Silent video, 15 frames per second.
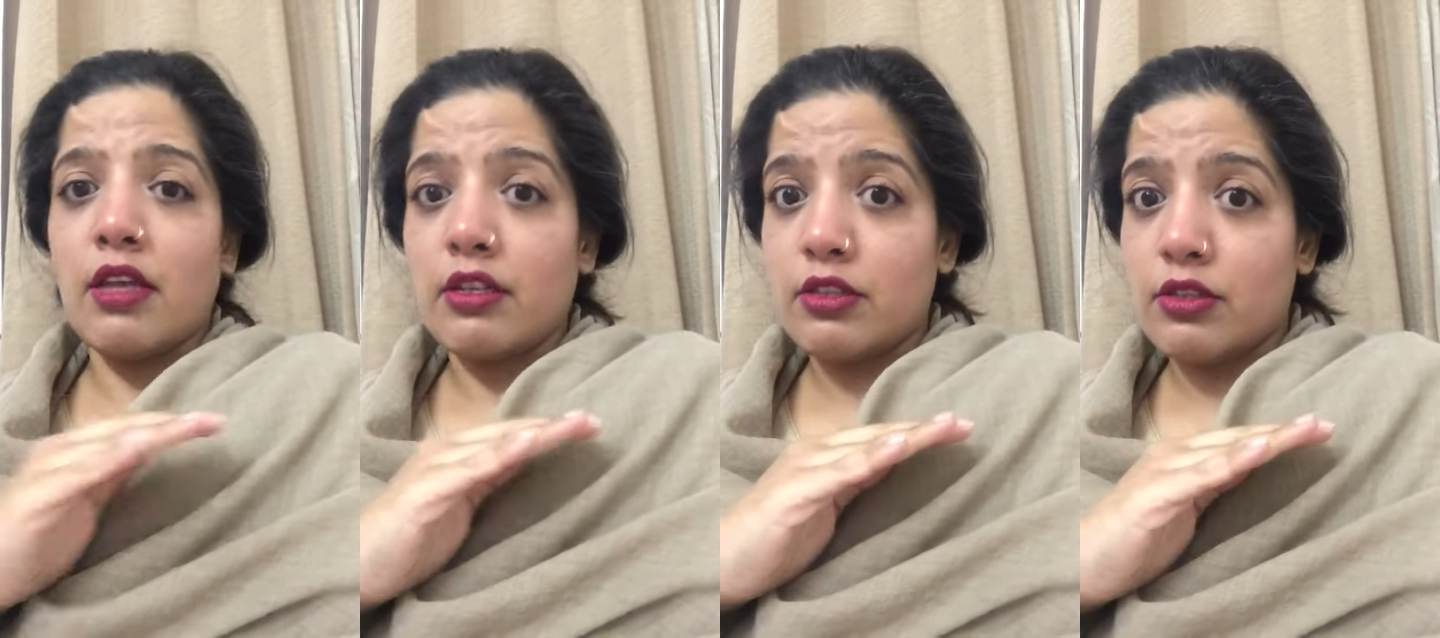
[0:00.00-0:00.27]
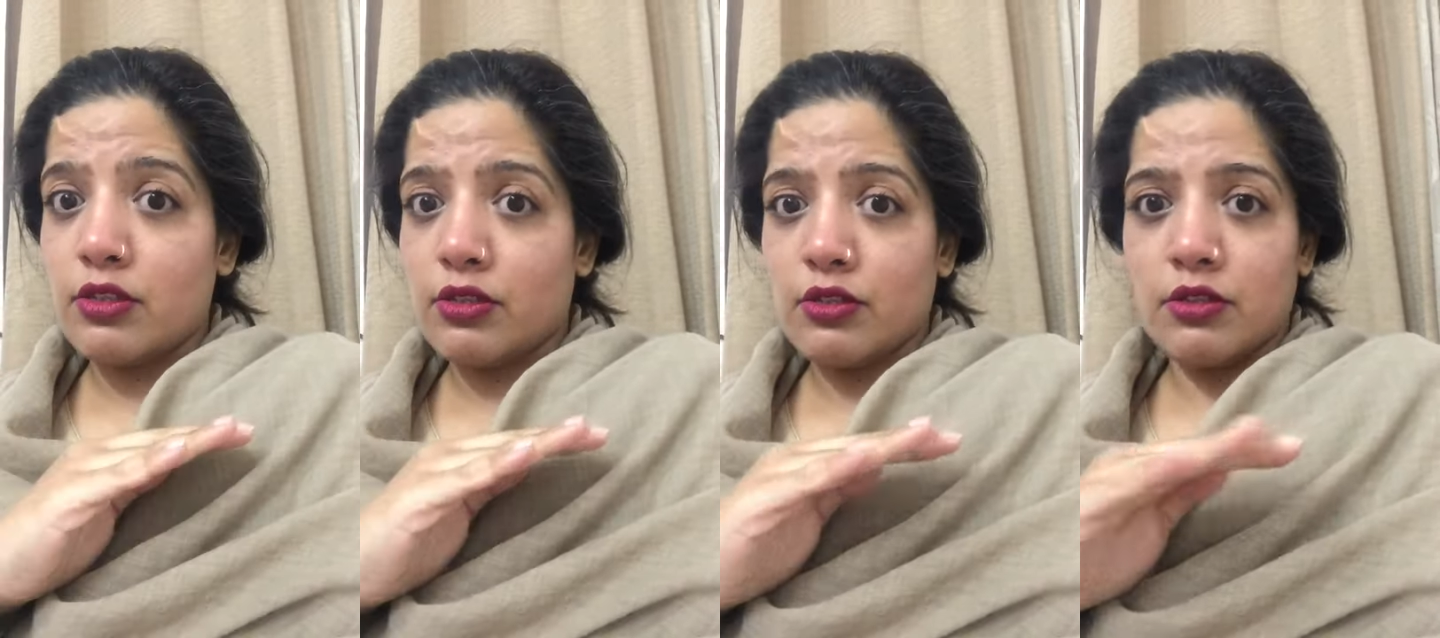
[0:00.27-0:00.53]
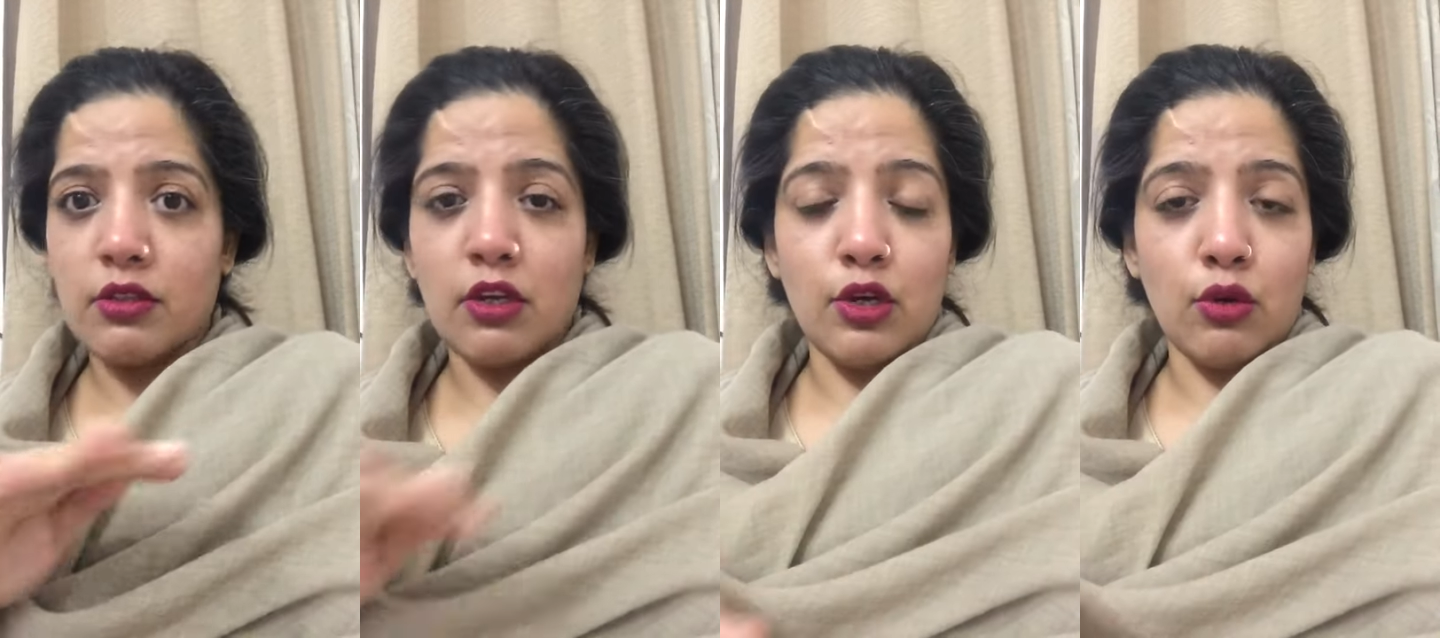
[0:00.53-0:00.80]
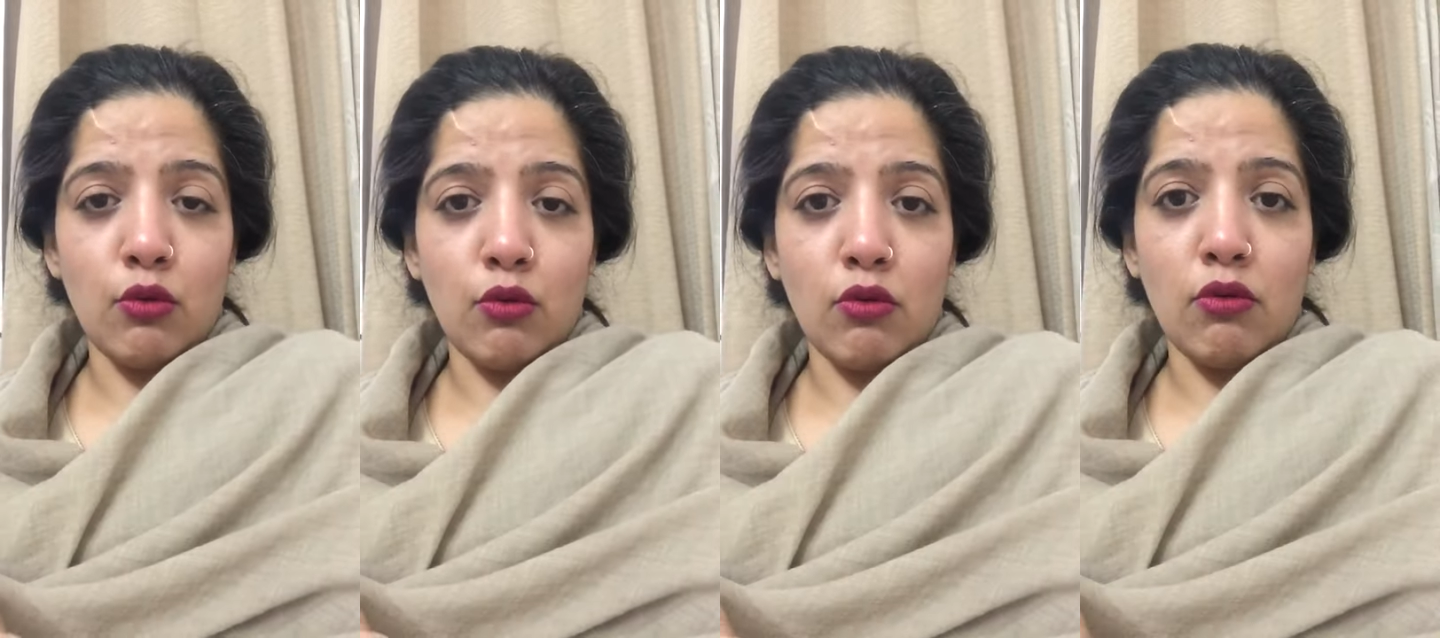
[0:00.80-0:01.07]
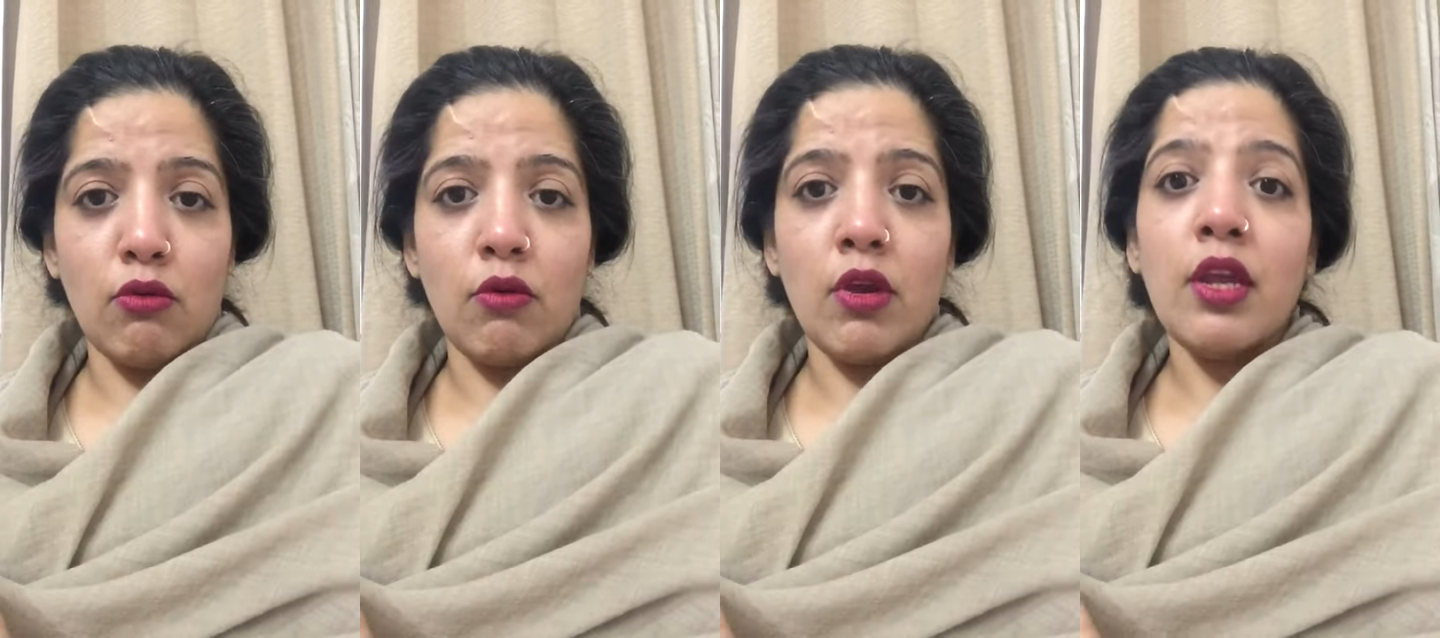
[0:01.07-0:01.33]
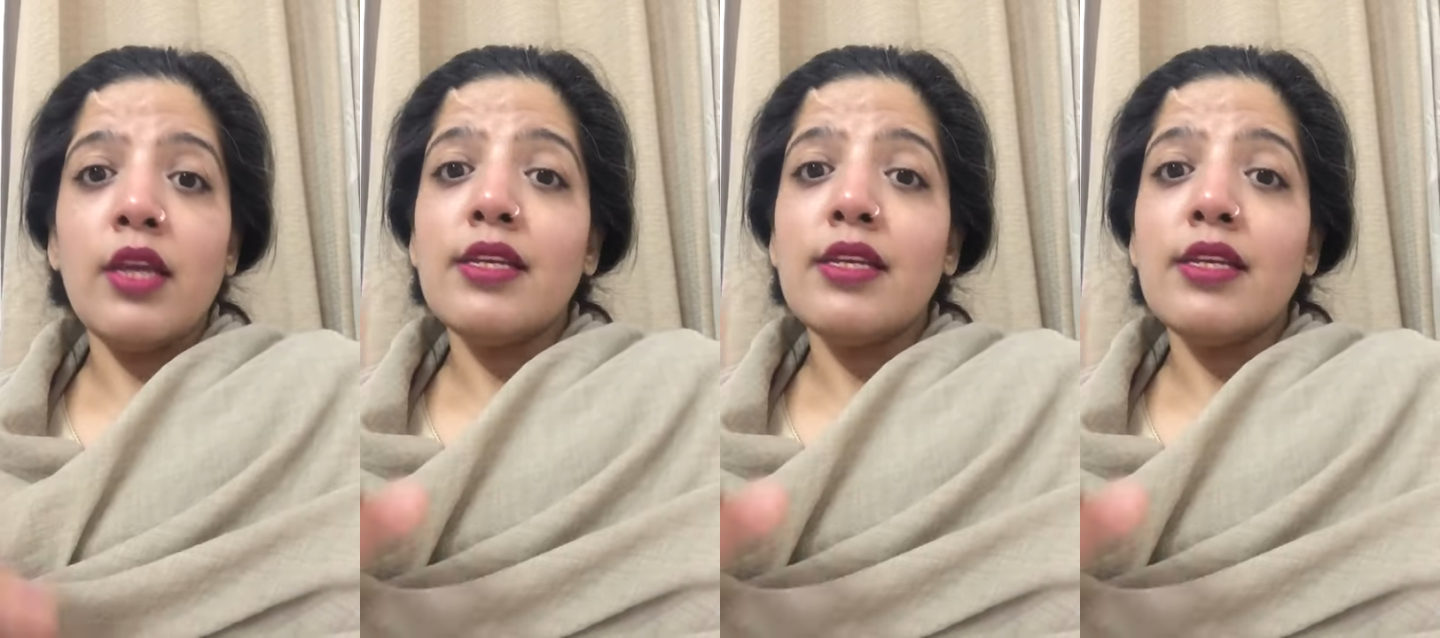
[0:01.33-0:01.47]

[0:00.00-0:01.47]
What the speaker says: That's a no-go.